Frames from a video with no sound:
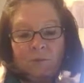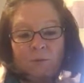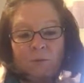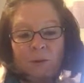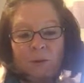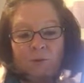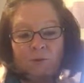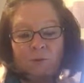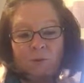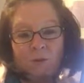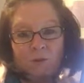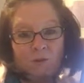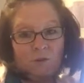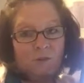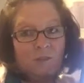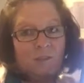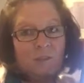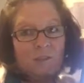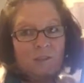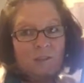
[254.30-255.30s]
graduate
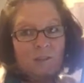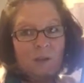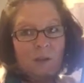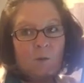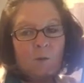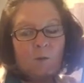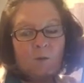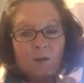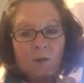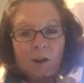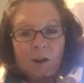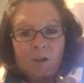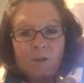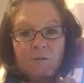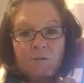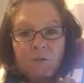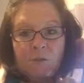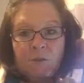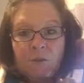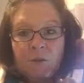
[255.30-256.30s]
nurses that were there
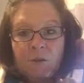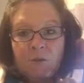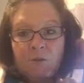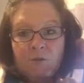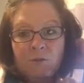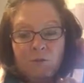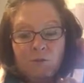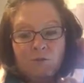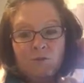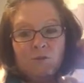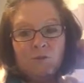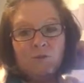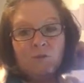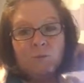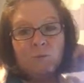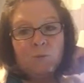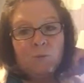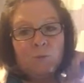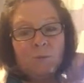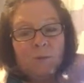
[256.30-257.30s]
for their Futures
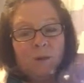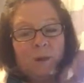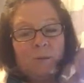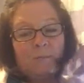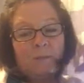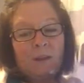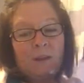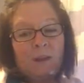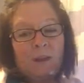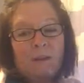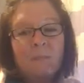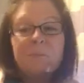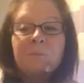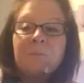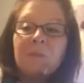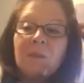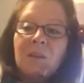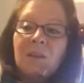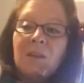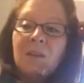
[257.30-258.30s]
program day.
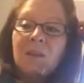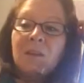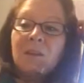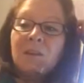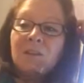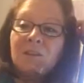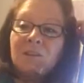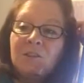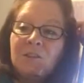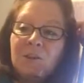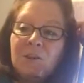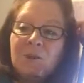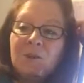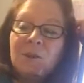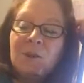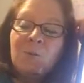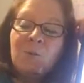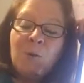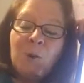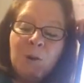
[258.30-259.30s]
So
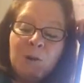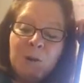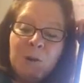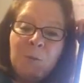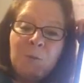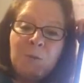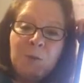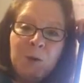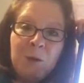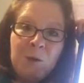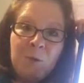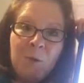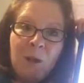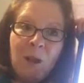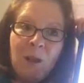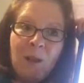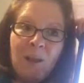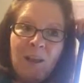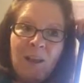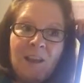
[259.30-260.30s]
it worked out pretty
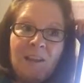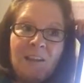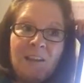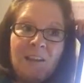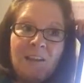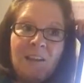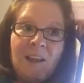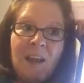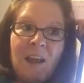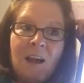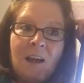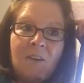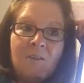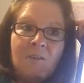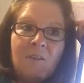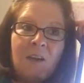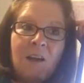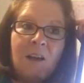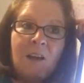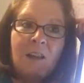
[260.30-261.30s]
well. I didn't
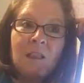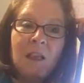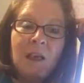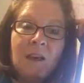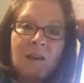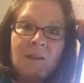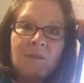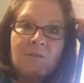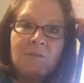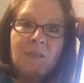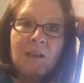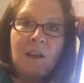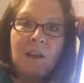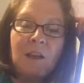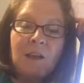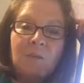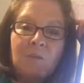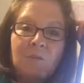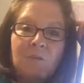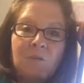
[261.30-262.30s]
have a lot of
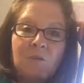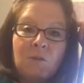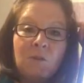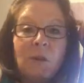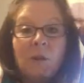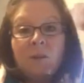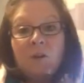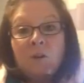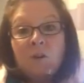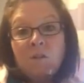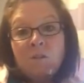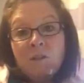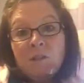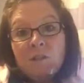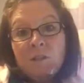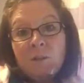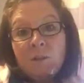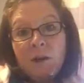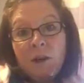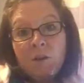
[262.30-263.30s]
time to get
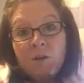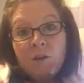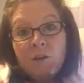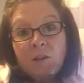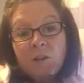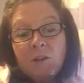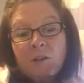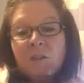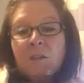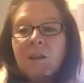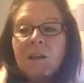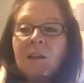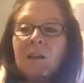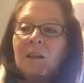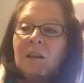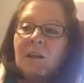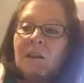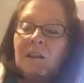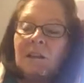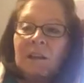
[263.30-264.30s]
nervous about it,
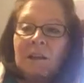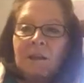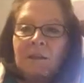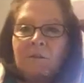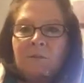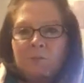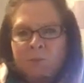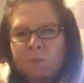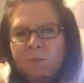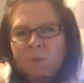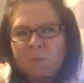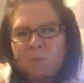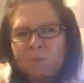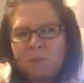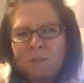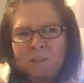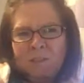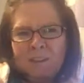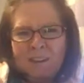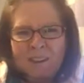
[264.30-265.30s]
like for some
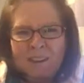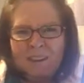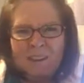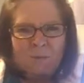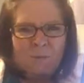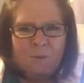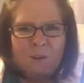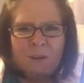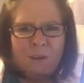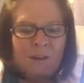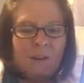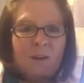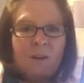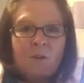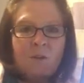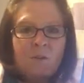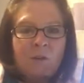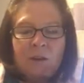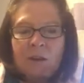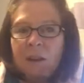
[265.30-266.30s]
reason I am right
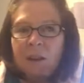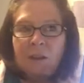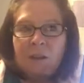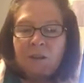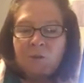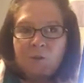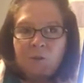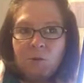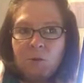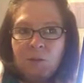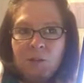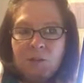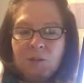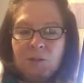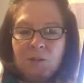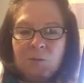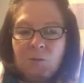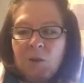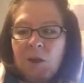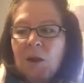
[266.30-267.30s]
now, and I have no
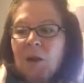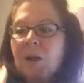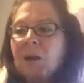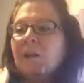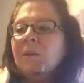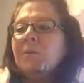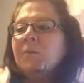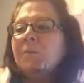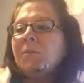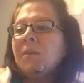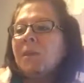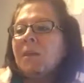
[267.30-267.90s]
idea why.